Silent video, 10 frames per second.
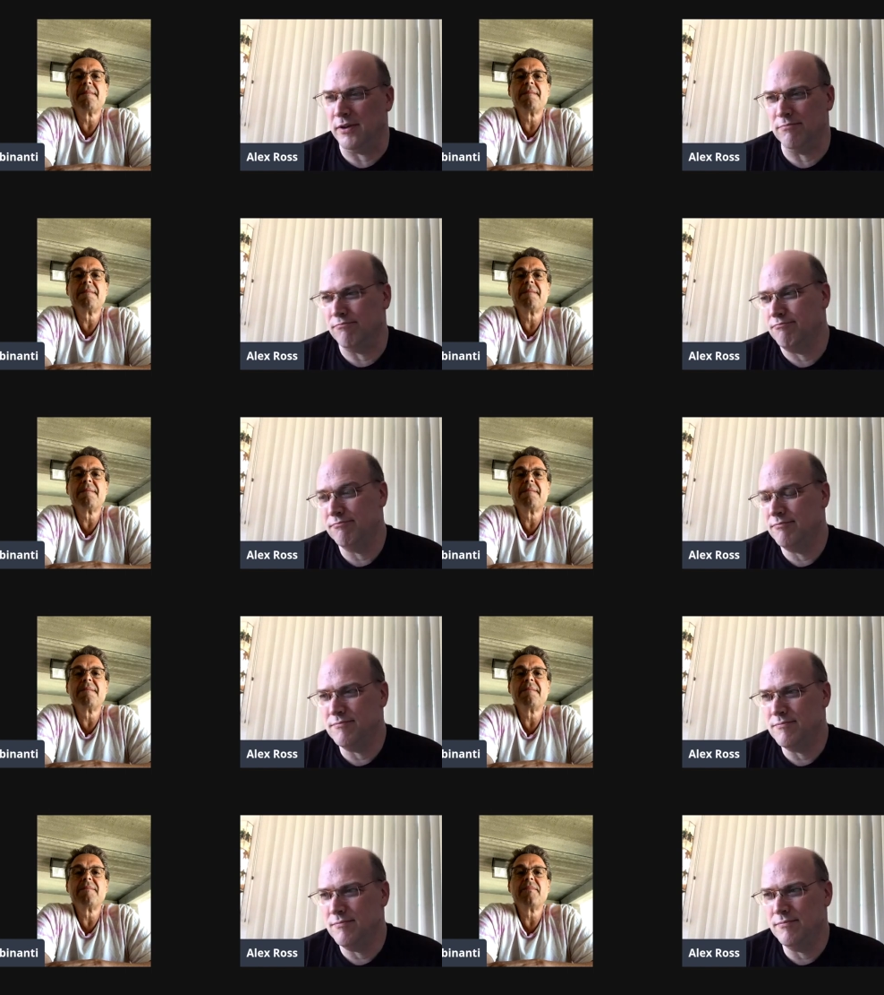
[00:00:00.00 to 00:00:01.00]
Speaker 1: than
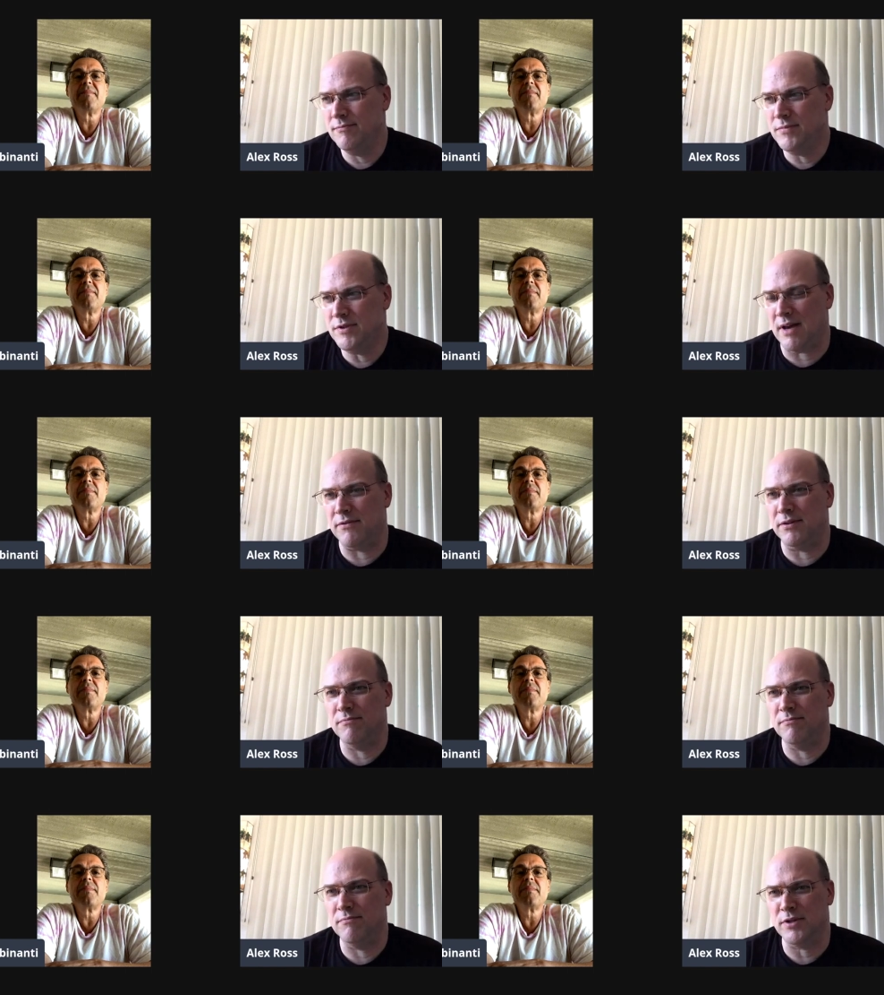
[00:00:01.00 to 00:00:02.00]

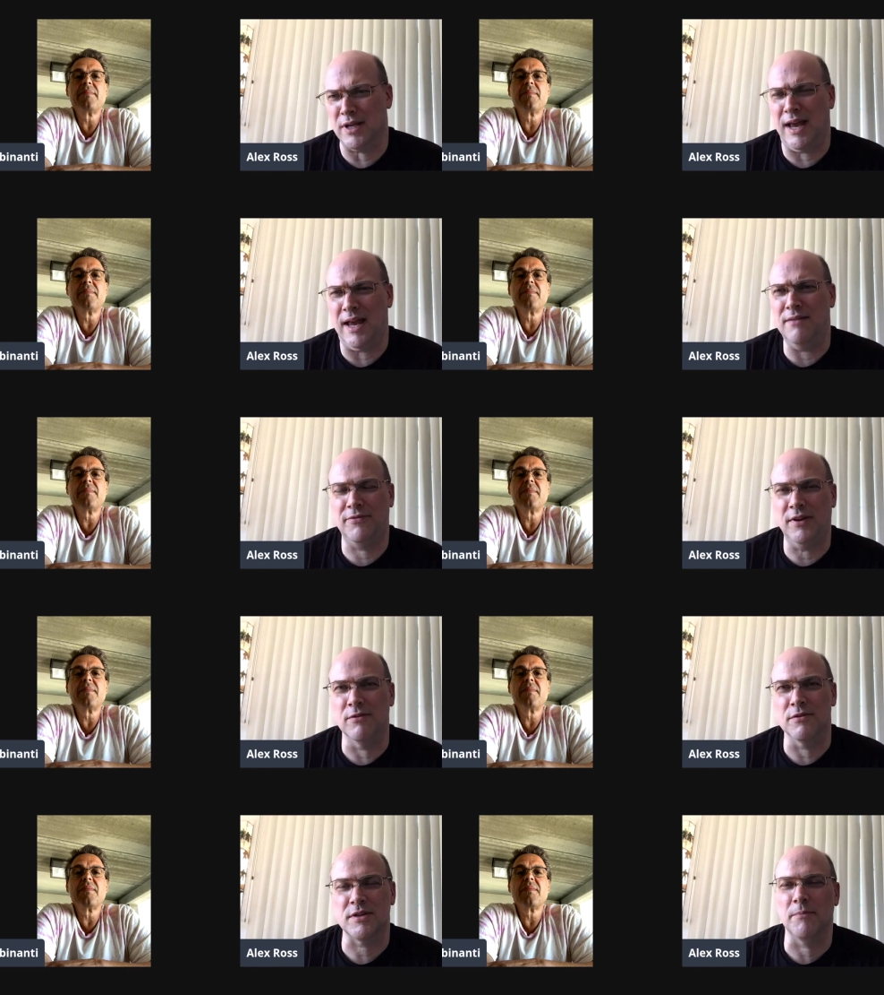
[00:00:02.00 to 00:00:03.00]
seven, it's like eight
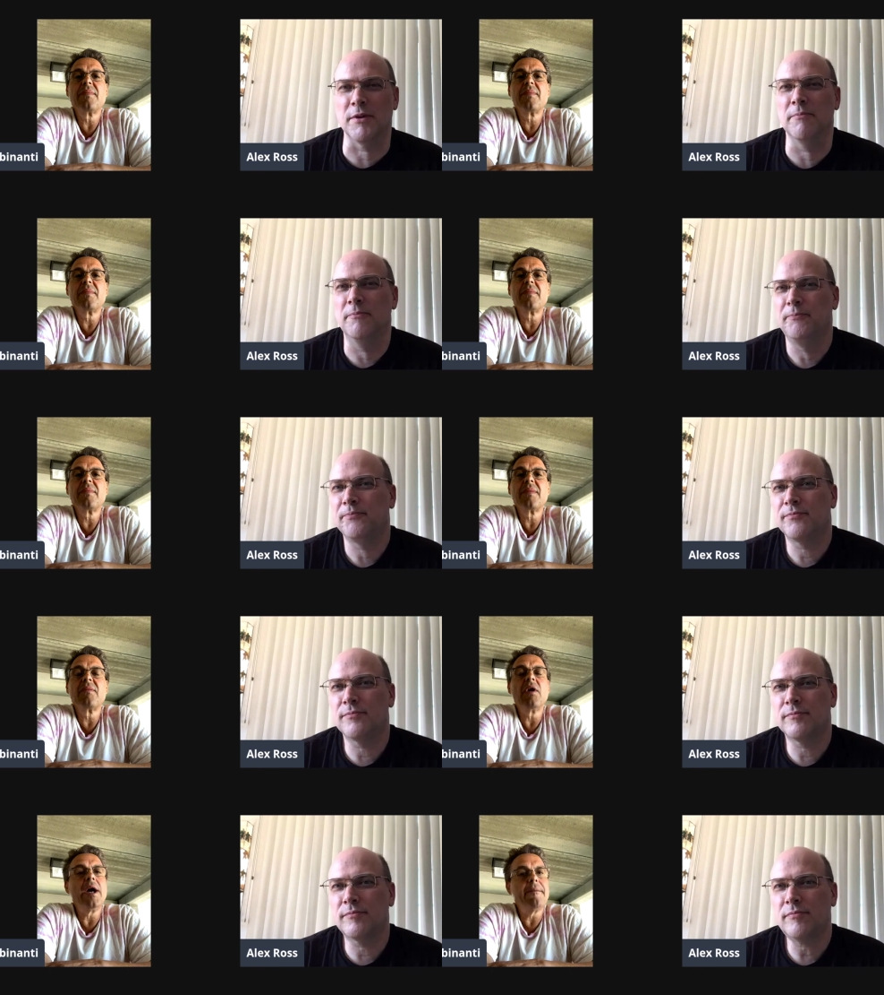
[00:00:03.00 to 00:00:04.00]
feet or something.
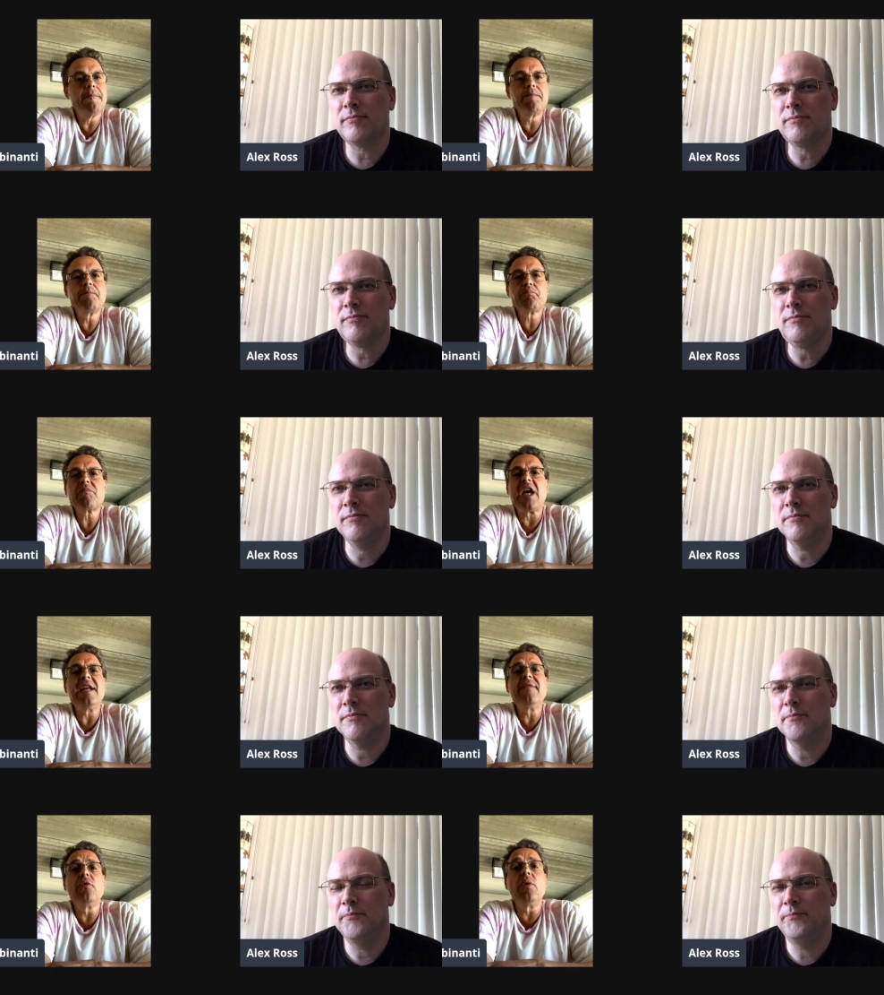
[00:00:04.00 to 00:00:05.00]
Speaker 2: Right. And
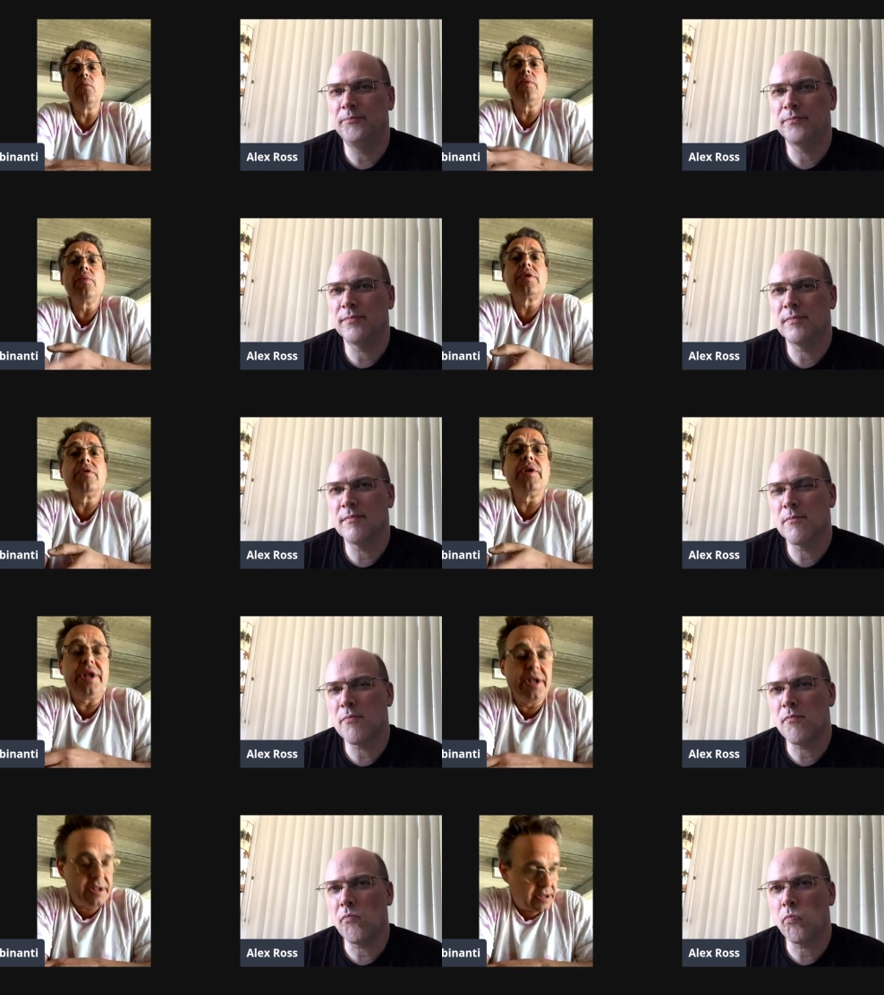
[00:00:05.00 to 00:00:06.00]
even when we were doing
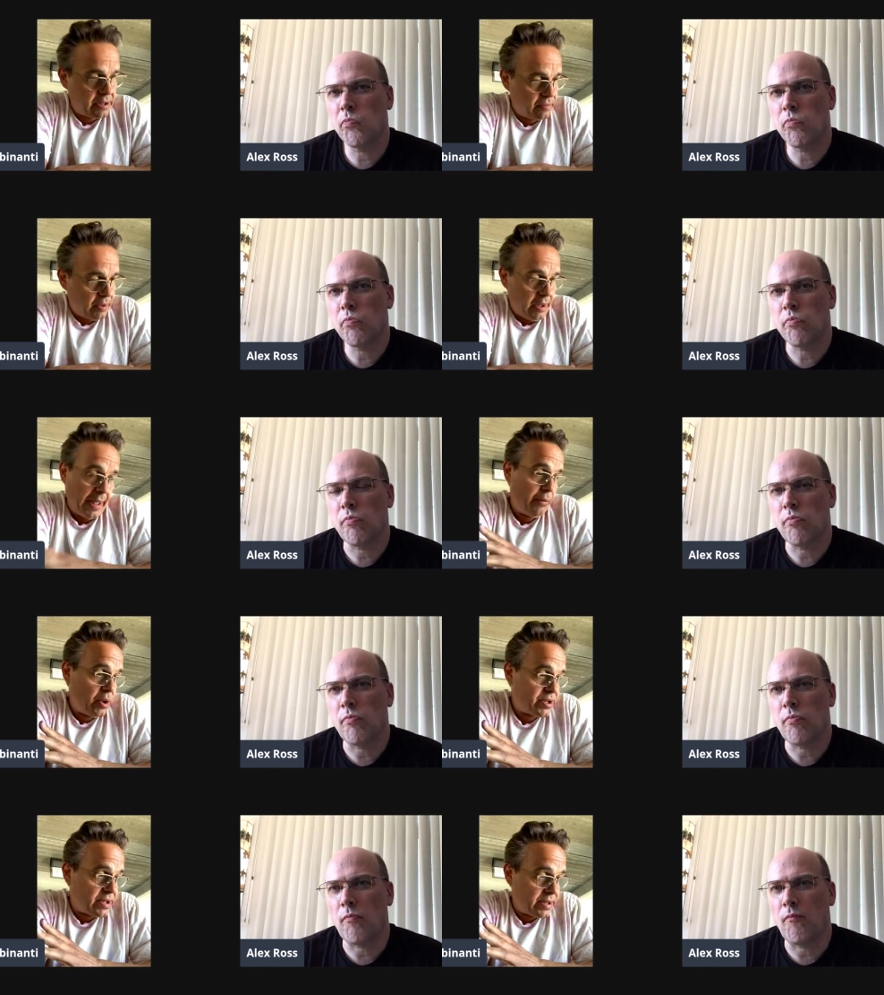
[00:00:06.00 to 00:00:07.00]
the insta, well, I
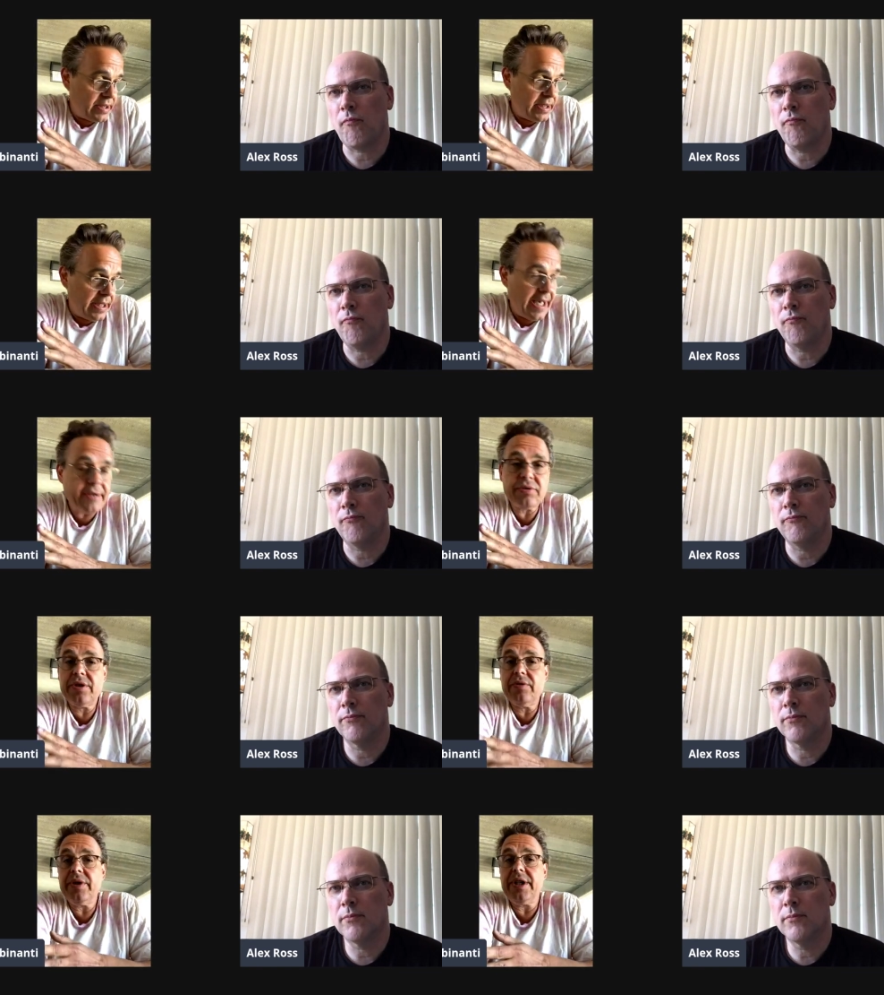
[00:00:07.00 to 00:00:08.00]
wasn't actually
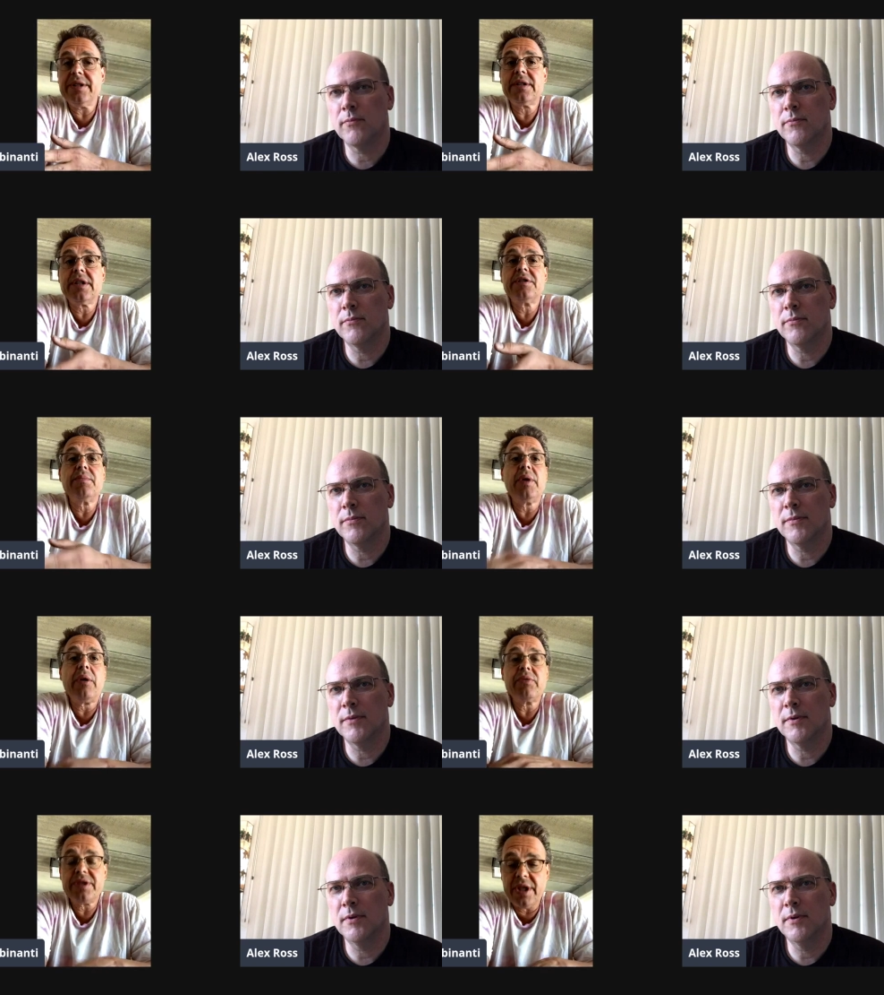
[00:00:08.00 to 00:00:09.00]
doing the installation, but
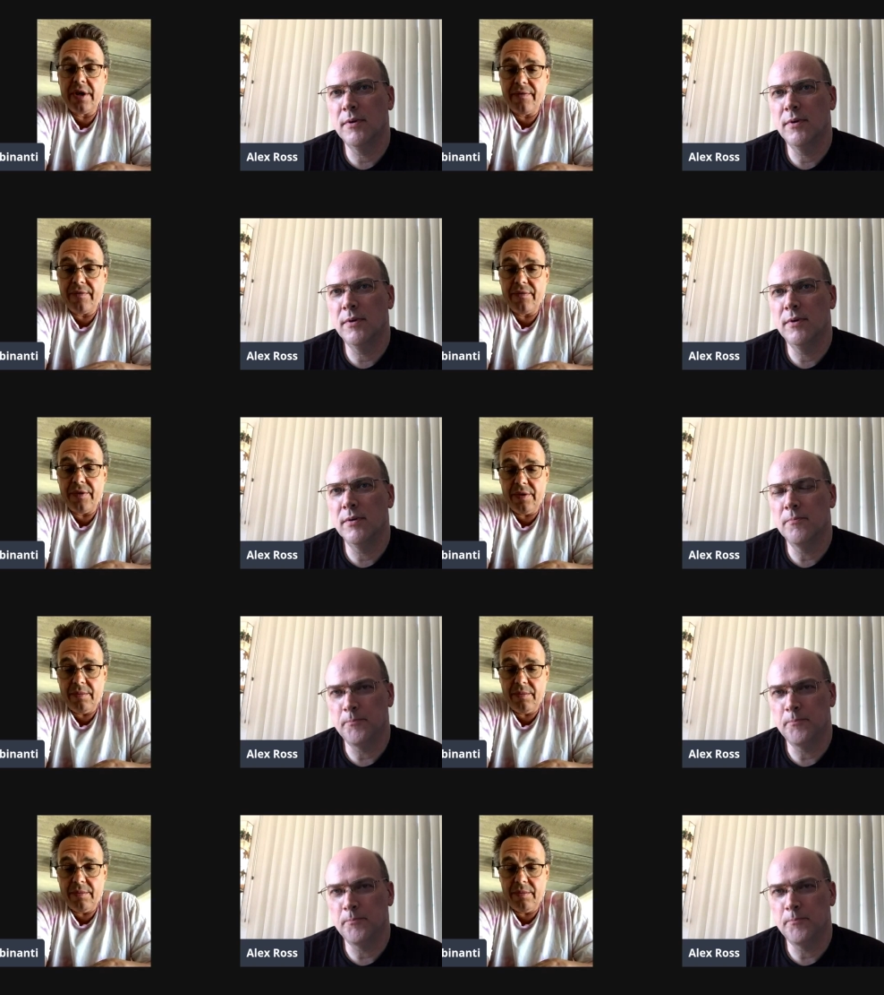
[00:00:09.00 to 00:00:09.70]
I was there the,